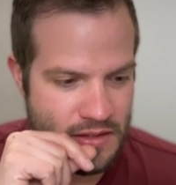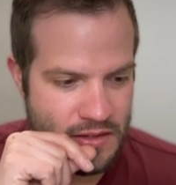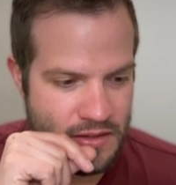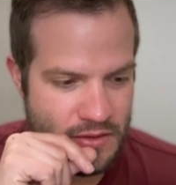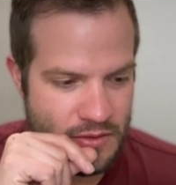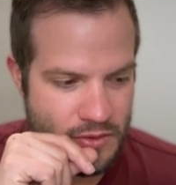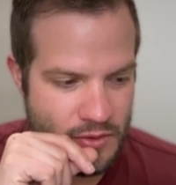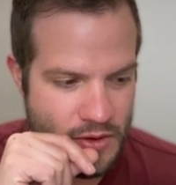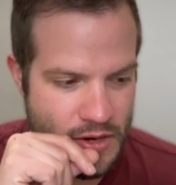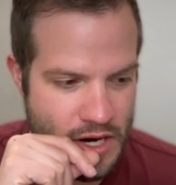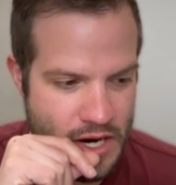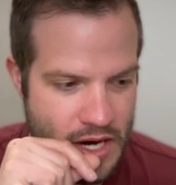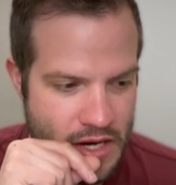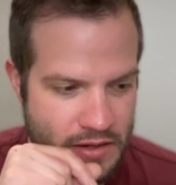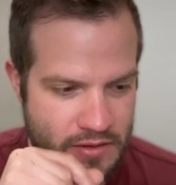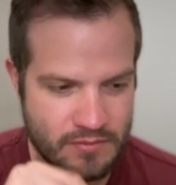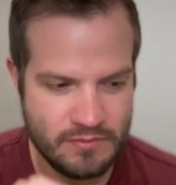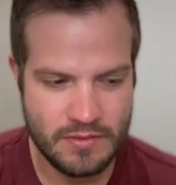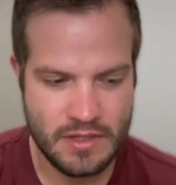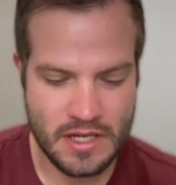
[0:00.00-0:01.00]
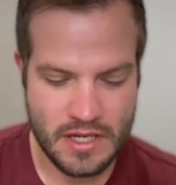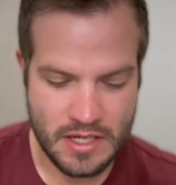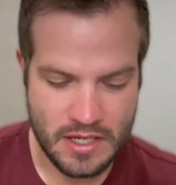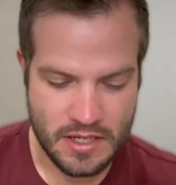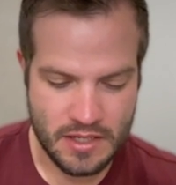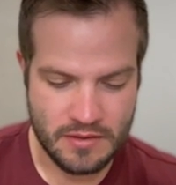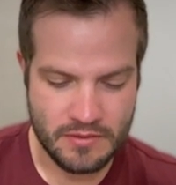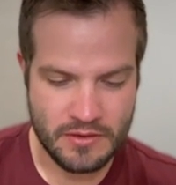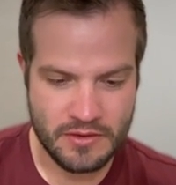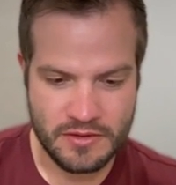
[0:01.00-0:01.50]
Great.
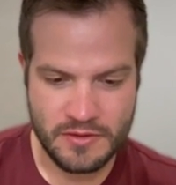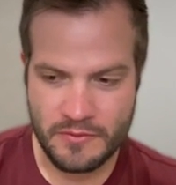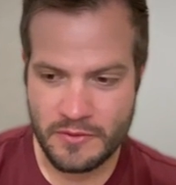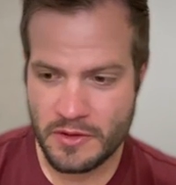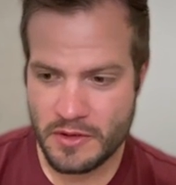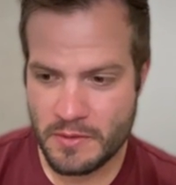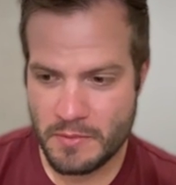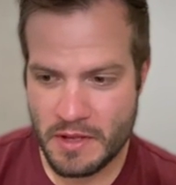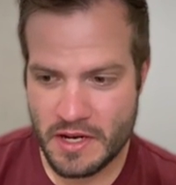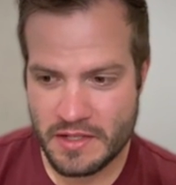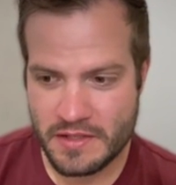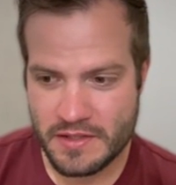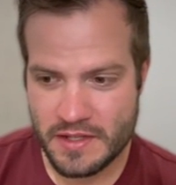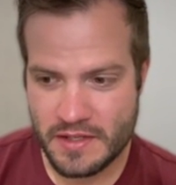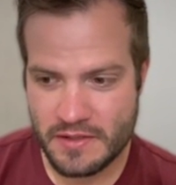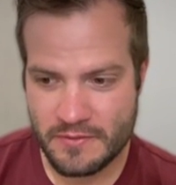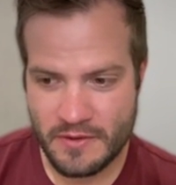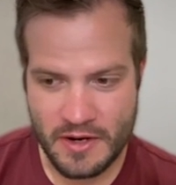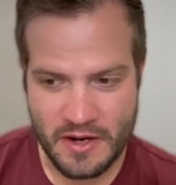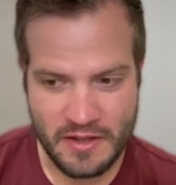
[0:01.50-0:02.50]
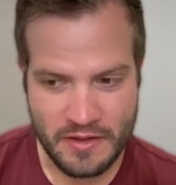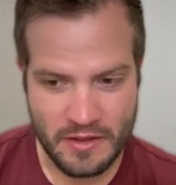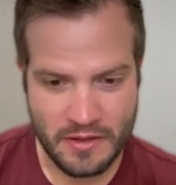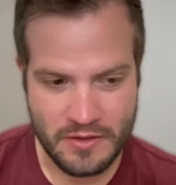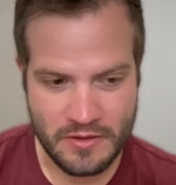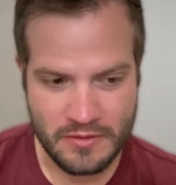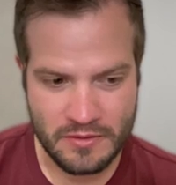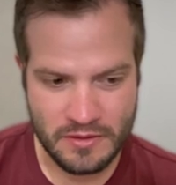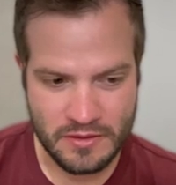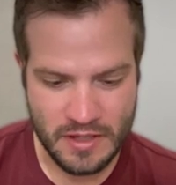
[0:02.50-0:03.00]
Uh, there's a few dependencies, very
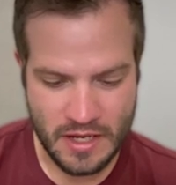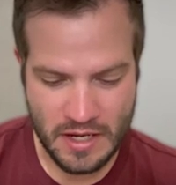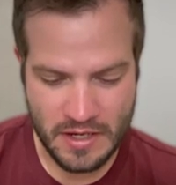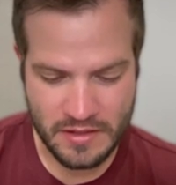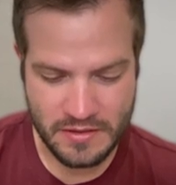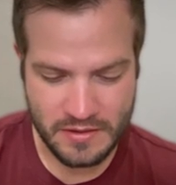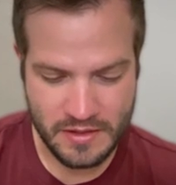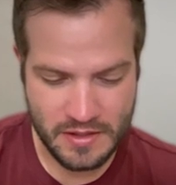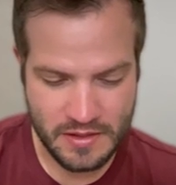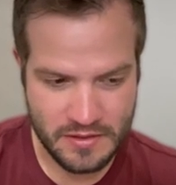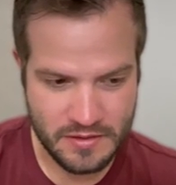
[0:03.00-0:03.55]
little, honestly.